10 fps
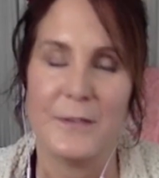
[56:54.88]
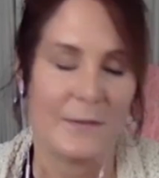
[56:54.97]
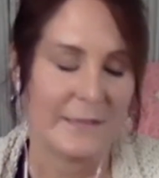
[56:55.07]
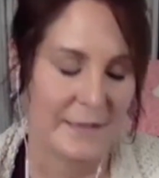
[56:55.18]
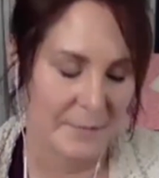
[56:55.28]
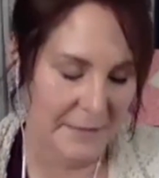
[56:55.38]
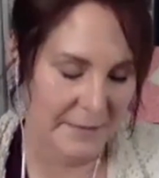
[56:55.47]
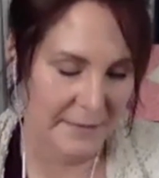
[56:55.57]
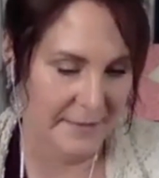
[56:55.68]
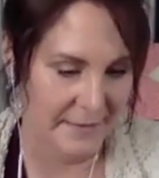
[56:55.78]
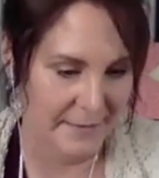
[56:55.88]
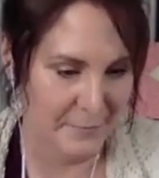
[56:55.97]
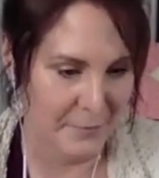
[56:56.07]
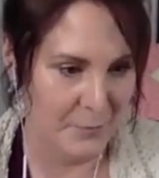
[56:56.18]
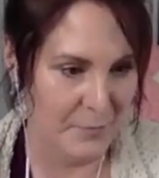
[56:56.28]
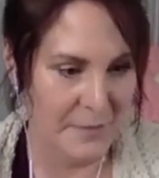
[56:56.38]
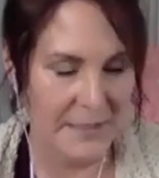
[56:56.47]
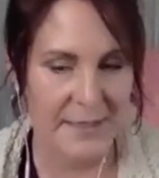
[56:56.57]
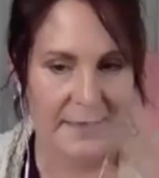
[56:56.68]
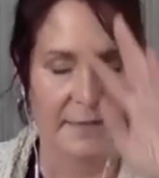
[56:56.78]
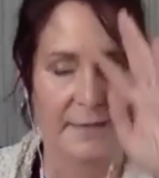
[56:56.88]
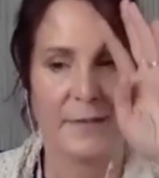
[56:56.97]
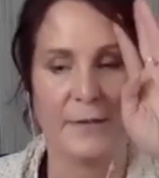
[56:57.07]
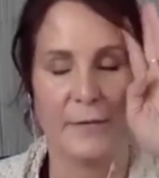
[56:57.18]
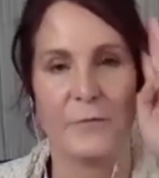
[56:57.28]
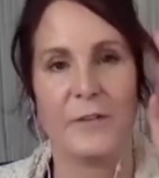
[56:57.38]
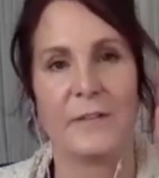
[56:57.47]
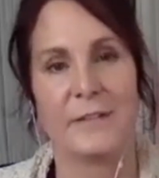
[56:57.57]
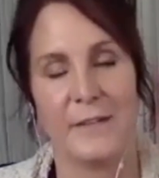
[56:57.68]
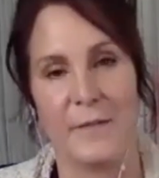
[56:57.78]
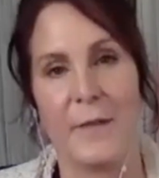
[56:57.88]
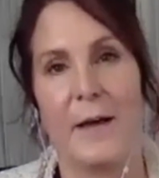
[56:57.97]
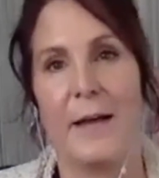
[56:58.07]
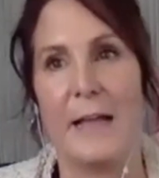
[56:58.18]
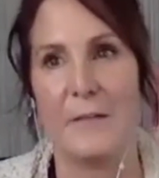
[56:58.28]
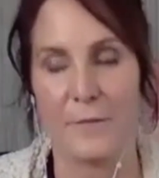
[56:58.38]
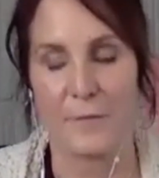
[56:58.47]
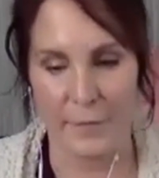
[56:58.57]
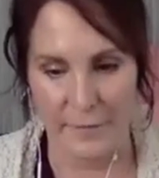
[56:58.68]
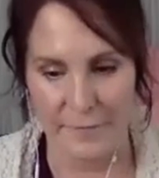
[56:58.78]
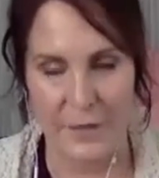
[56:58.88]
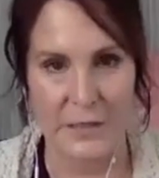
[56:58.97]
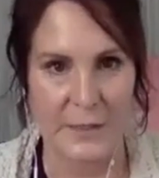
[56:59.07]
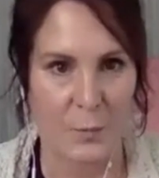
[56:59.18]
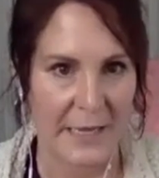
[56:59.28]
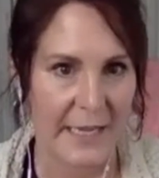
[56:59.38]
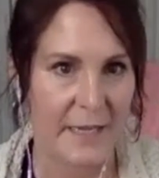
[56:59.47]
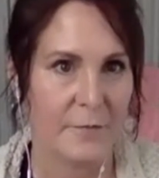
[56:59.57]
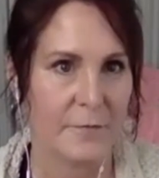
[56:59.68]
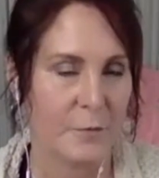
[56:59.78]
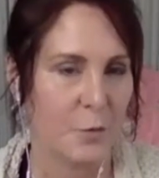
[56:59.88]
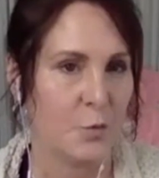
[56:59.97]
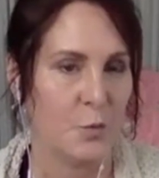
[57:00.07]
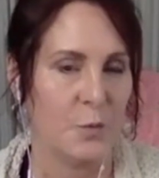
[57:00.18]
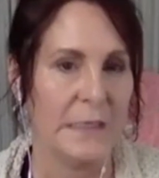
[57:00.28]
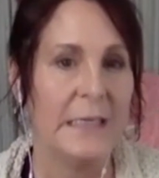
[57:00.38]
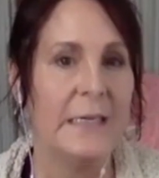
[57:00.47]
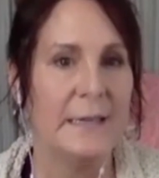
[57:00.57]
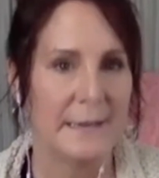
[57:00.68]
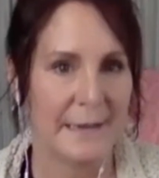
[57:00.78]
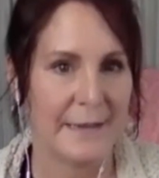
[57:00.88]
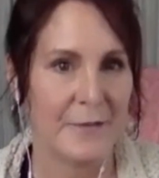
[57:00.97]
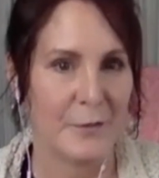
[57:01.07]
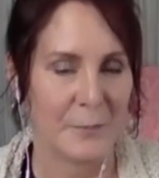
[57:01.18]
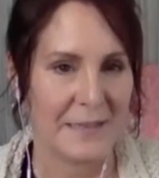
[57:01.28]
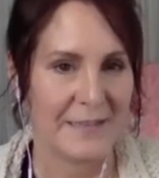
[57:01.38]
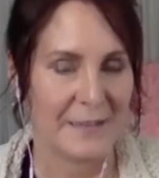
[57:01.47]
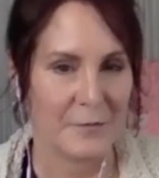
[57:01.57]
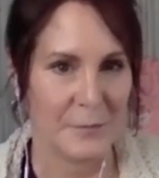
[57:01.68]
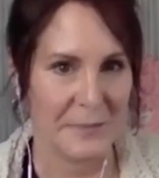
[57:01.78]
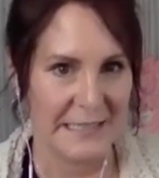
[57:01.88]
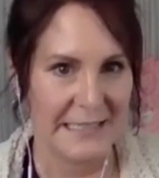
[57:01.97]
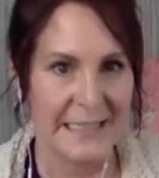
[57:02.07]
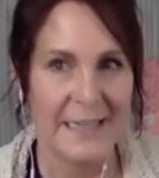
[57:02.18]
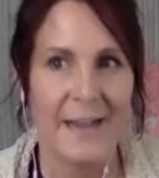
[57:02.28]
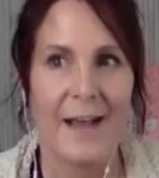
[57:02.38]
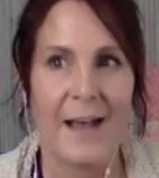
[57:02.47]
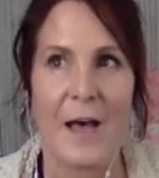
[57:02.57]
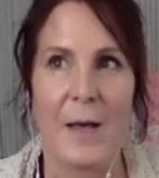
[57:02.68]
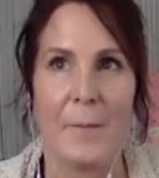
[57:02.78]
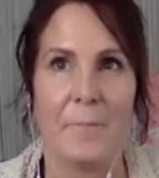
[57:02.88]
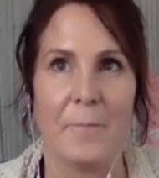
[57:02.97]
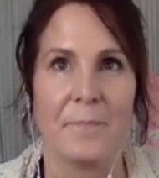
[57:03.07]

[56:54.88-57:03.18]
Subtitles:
talk about it in the interview with Rick, and, just a further falling away of who I took myself to be, and